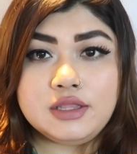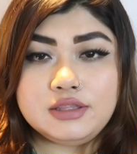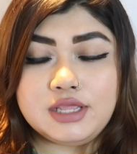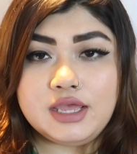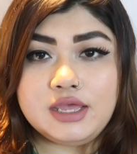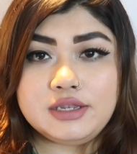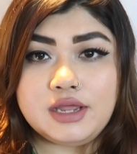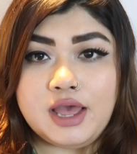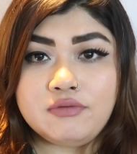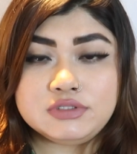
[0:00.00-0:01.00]
then
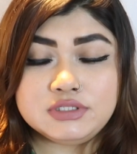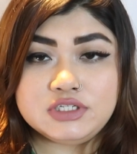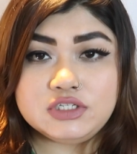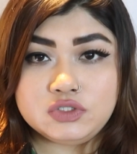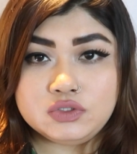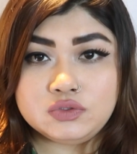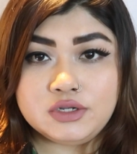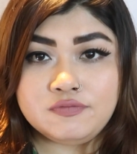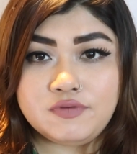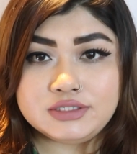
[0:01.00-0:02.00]
I would suggest you to
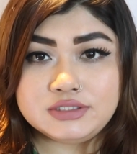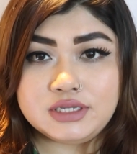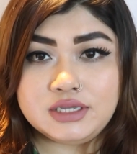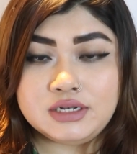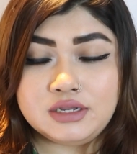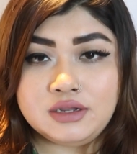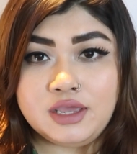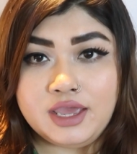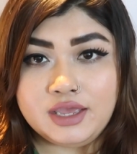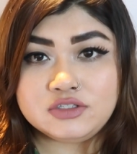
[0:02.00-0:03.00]
invest in a
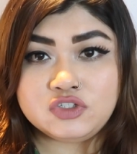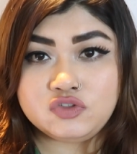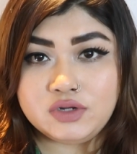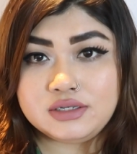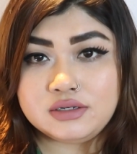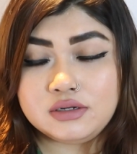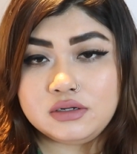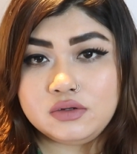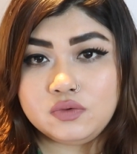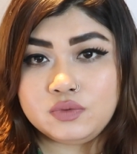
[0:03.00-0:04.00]
hair
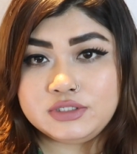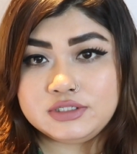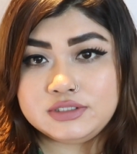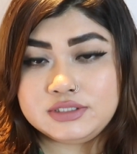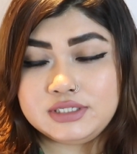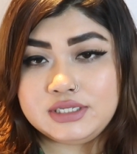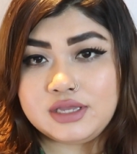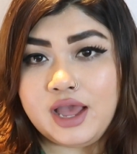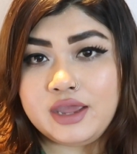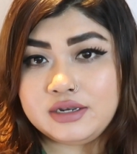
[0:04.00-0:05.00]
straightener, which is the
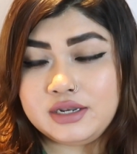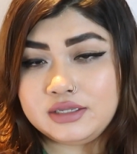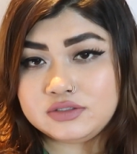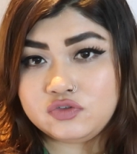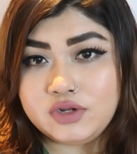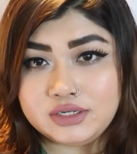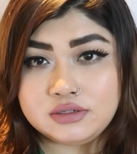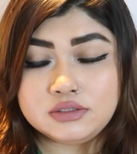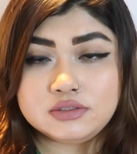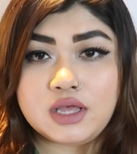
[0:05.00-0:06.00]
ironing
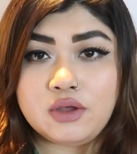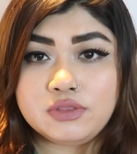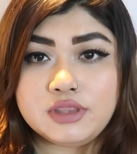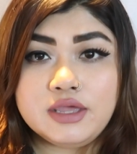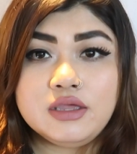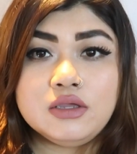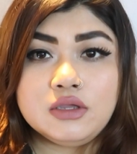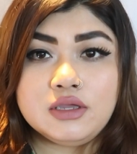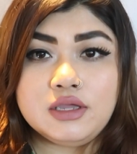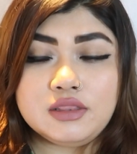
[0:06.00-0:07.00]
straighteners out there
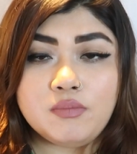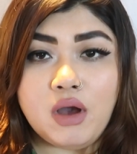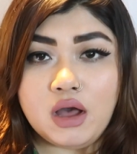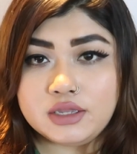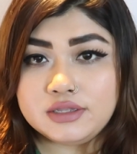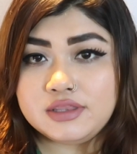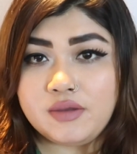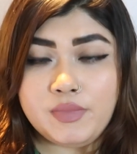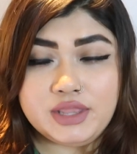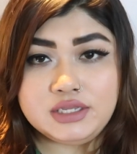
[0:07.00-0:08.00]
in the market.
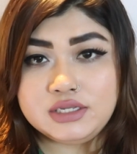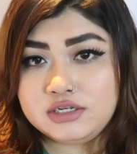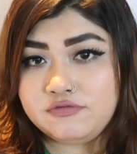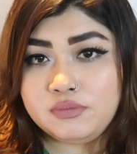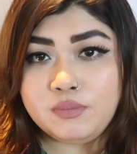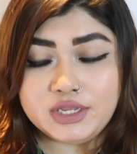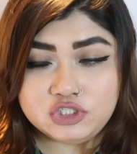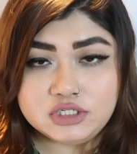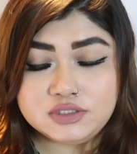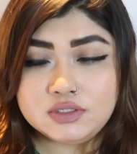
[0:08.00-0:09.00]
There are many in different
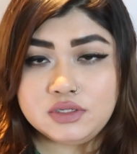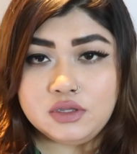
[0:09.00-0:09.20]
budgets